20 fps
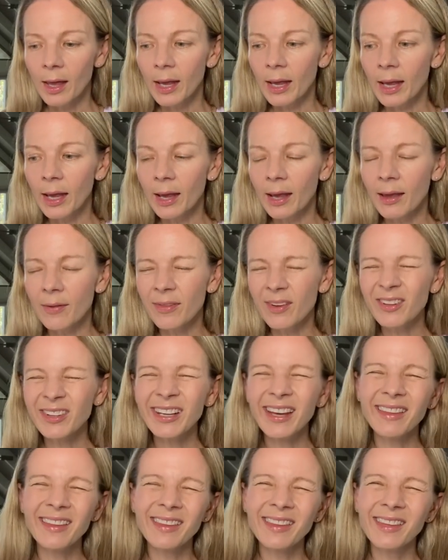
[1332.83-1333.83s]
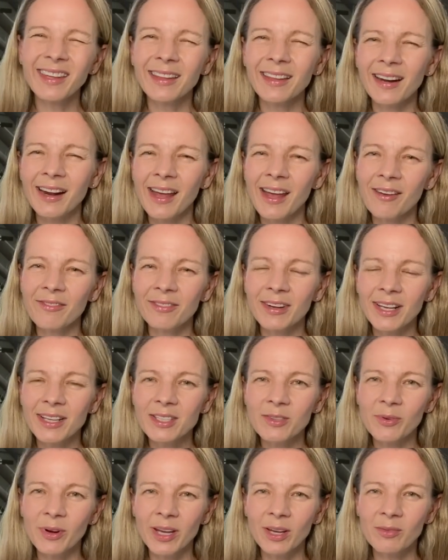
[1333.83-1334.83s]
And the only other thing that I have
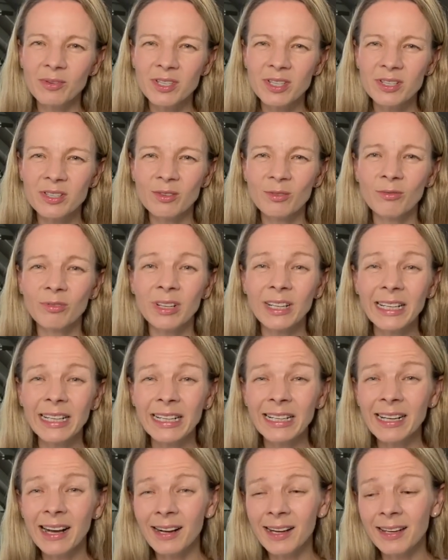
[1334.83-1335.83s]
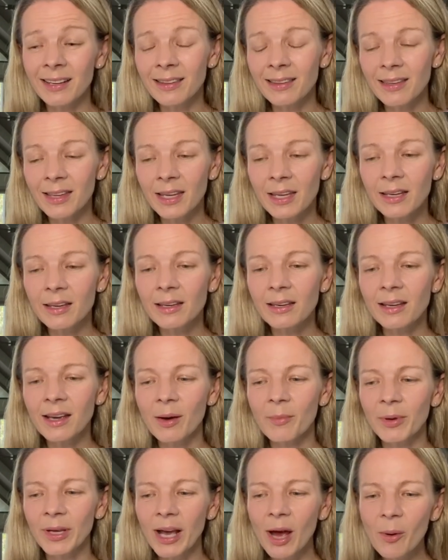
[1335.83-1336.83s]
next week, which is a really yucky thing
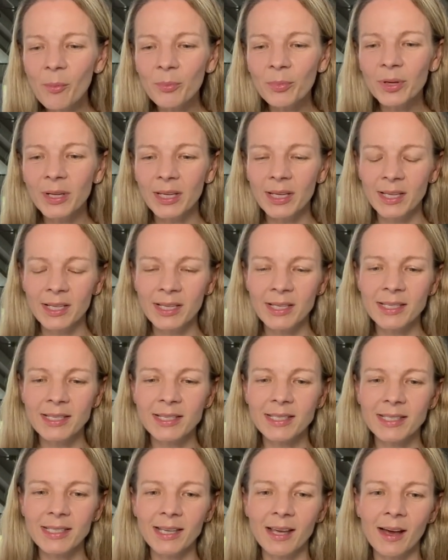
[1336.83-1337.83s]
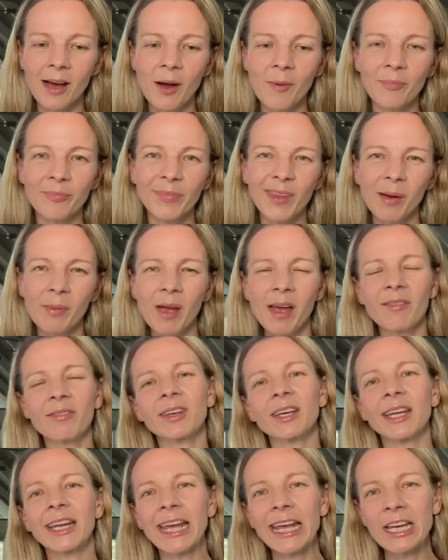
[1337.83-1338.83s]
coming up, is I'm
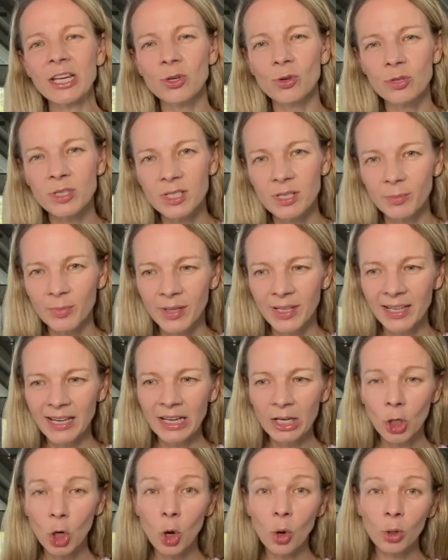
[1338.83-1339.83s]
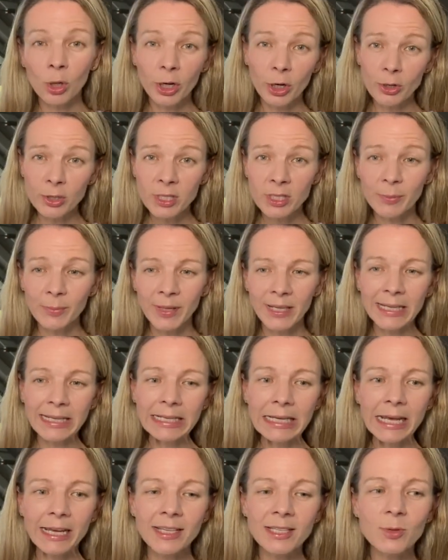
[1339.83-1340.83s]
having an endoscopy and a colonoscopy
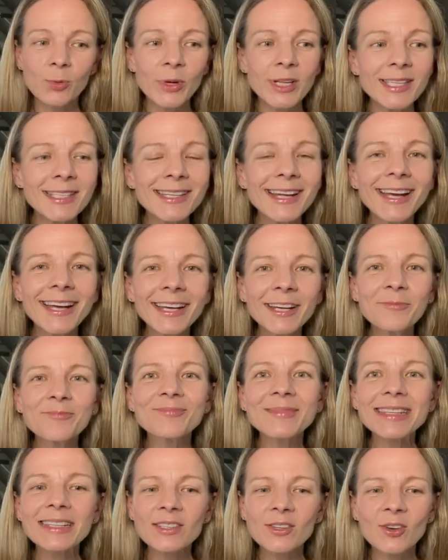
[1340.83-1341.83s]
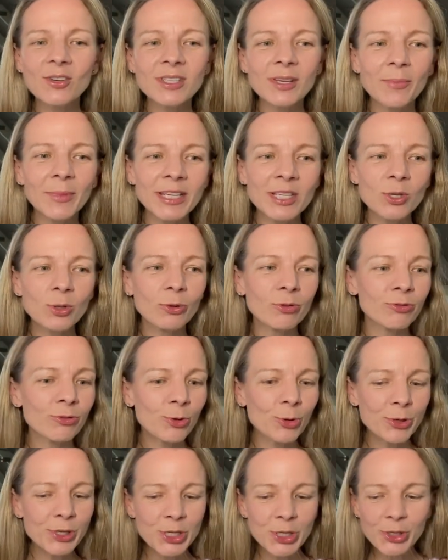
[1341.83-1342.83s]
next Wednesday. So something to look
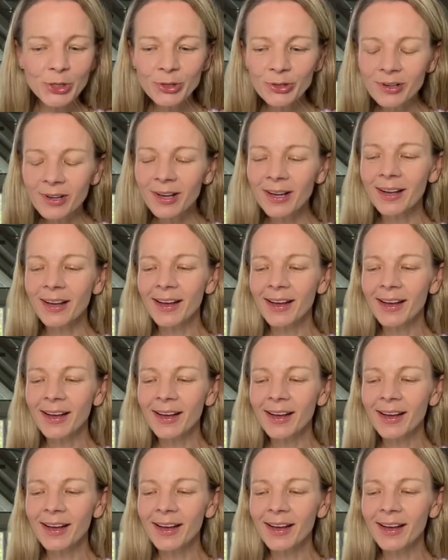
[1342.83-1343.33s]
forward to.